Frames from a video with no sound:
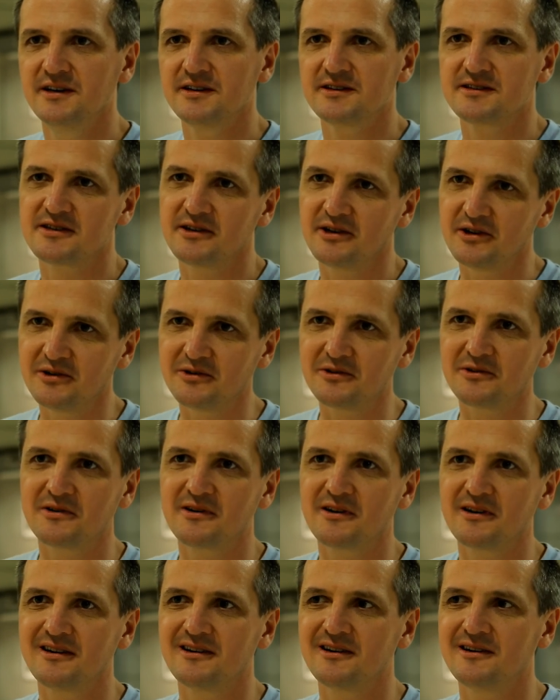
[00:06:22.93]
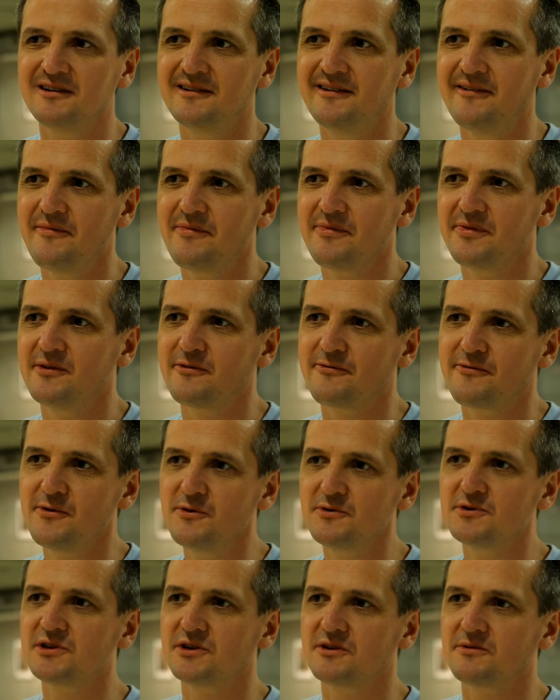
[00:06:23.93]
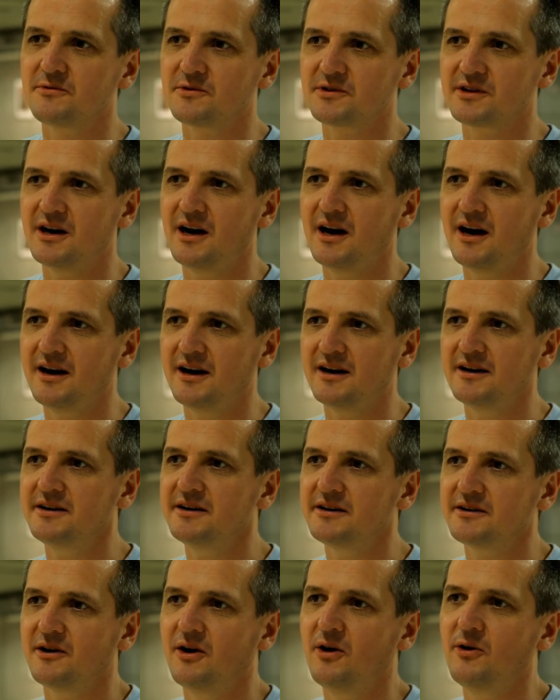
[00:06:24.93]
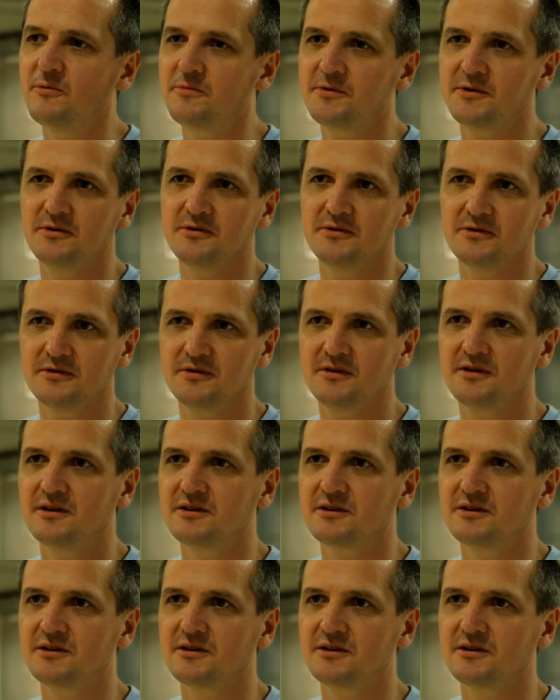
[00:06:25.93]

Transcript: So the future, what I hope to